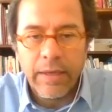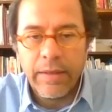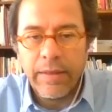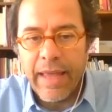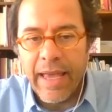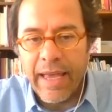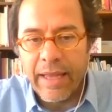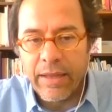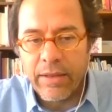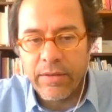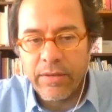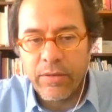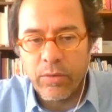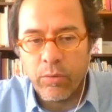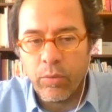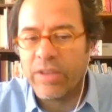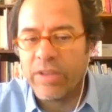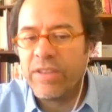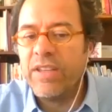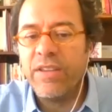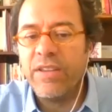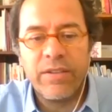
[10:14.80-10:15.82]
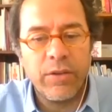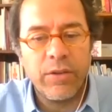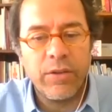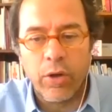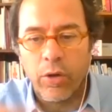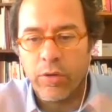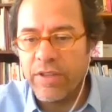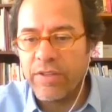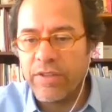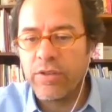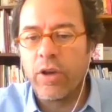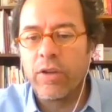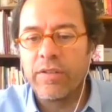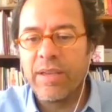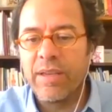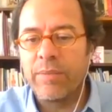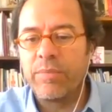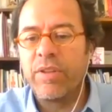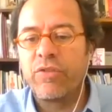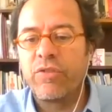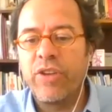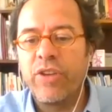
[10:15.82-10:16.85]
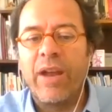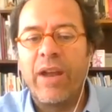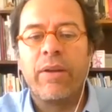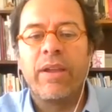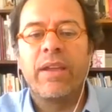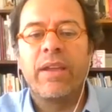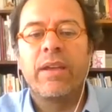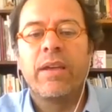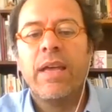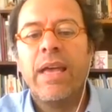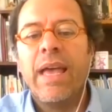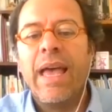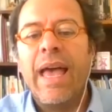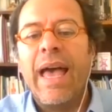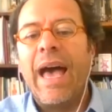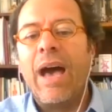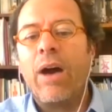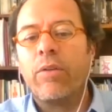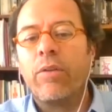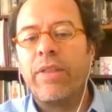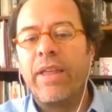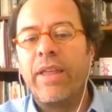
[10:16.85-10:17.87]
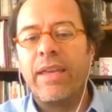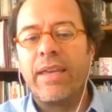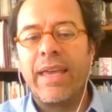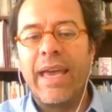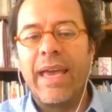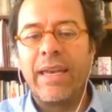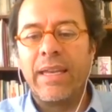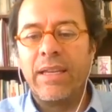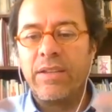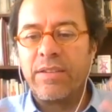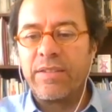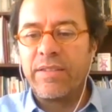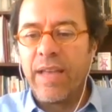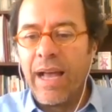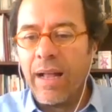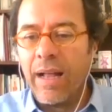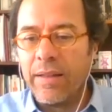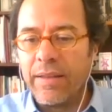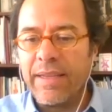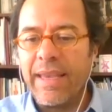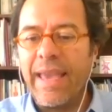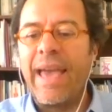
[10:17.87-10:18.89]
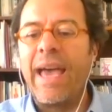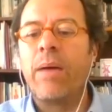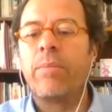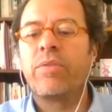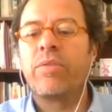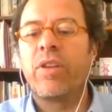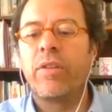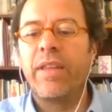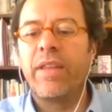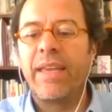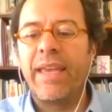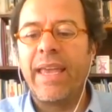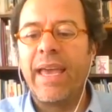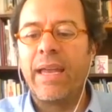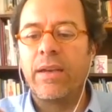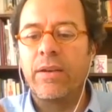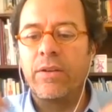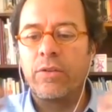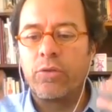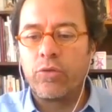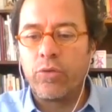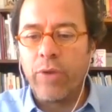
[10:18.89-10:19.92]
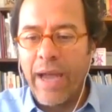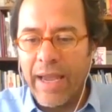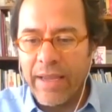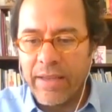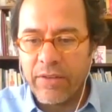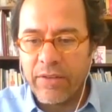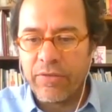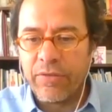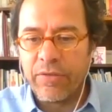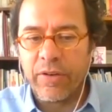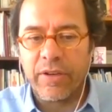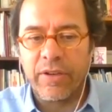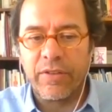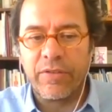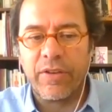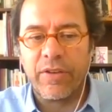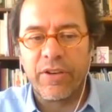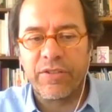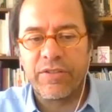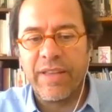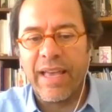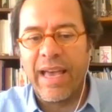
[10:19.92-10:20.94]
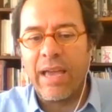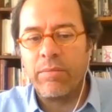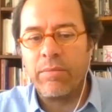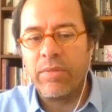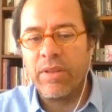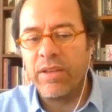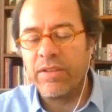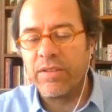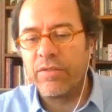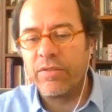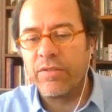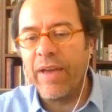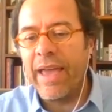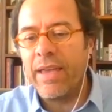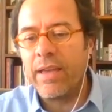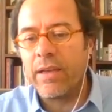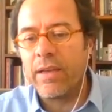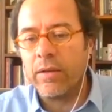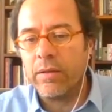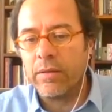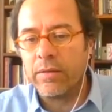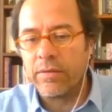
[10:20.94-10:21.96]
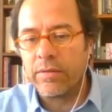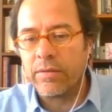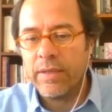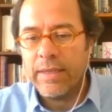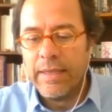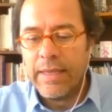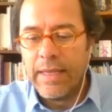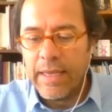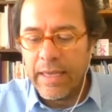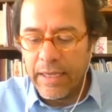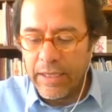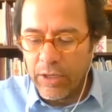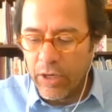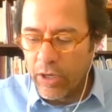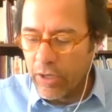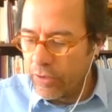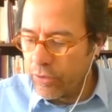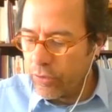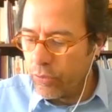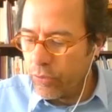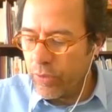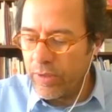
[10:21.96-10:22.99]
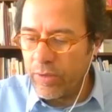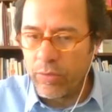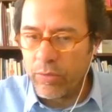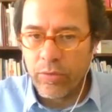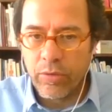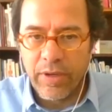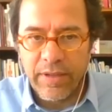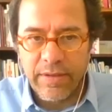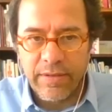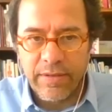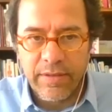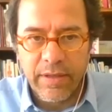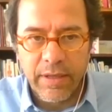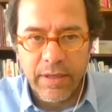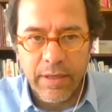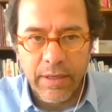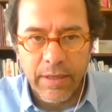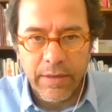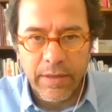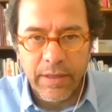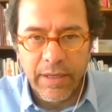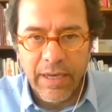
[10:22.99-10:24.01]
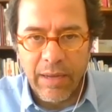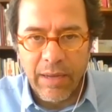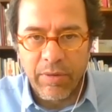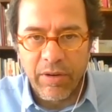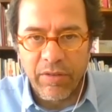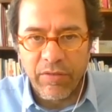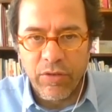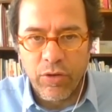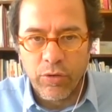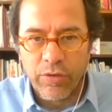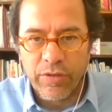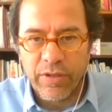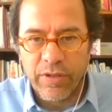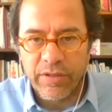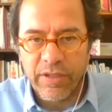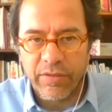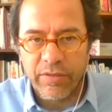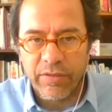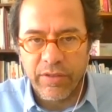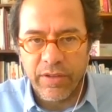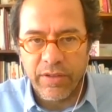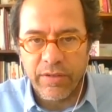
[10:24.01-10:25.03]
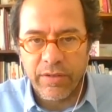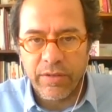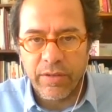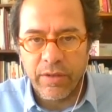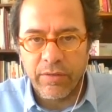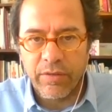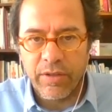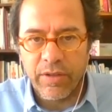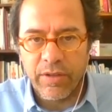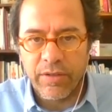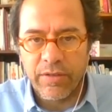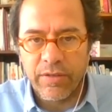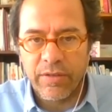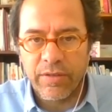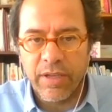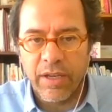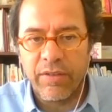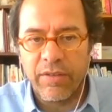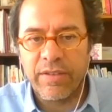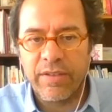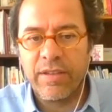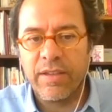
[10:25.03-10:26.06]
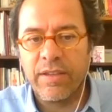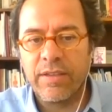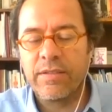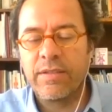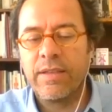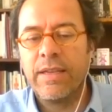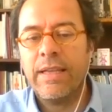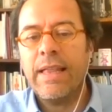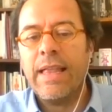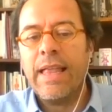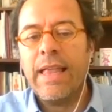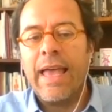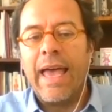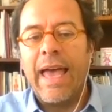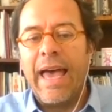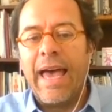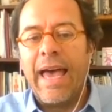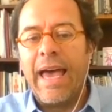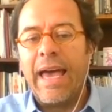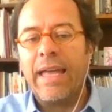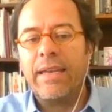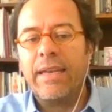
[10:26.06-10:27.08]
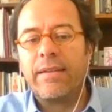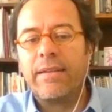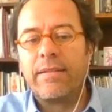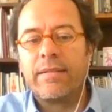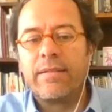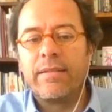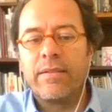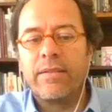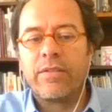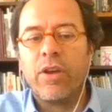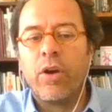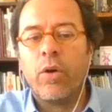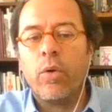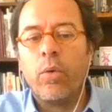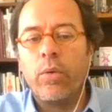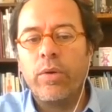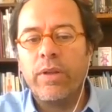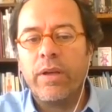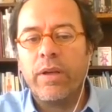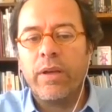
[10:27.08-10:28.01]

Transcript: that what is this concept of sharing, how they can install the apps, how they can try for the first time these vehicles in order to increase the number of users of these services. And so